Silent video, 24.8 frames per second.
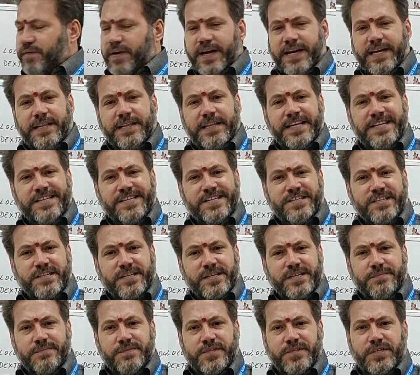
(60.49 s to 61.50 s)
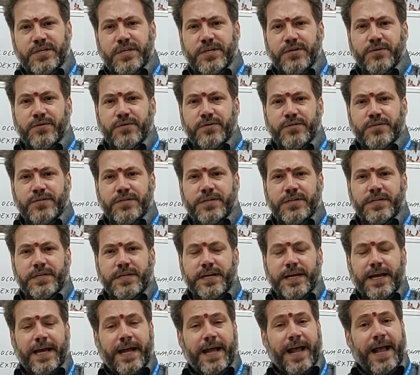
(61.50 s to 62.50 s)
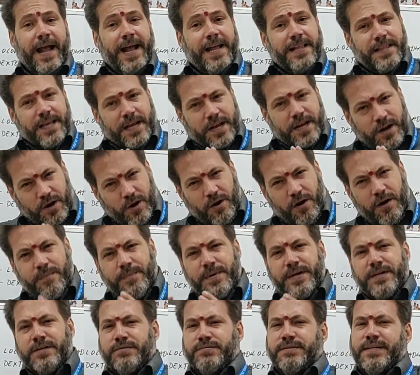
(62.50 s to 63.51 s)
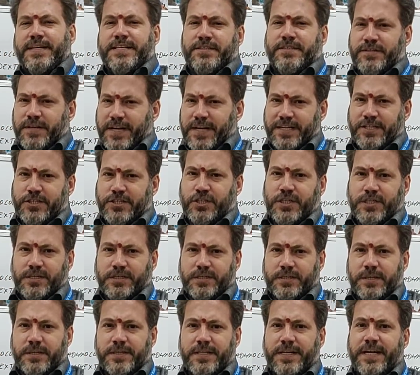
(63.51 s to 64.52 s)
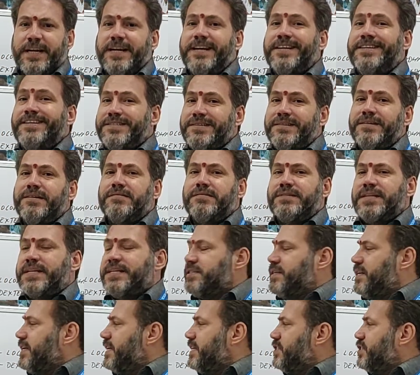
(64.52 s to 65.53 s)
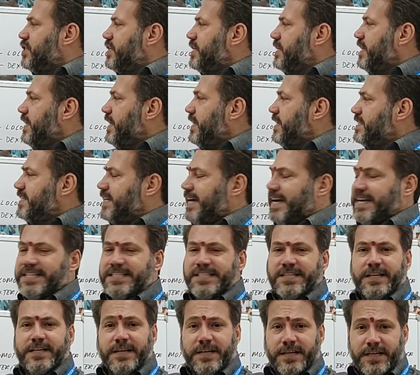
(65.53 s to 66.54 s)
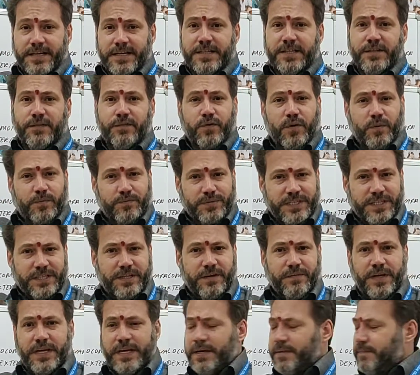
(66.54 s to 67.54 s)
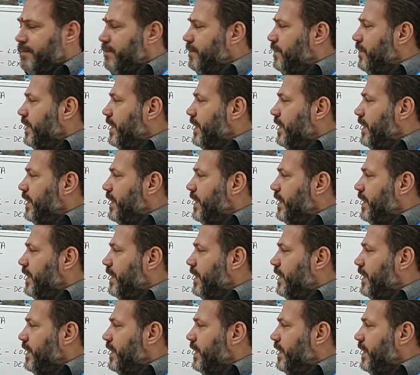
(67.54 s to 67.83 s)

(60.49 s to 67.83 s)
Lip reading: find these terms used, and the common translation, the literal translation is as earth for Prithvi,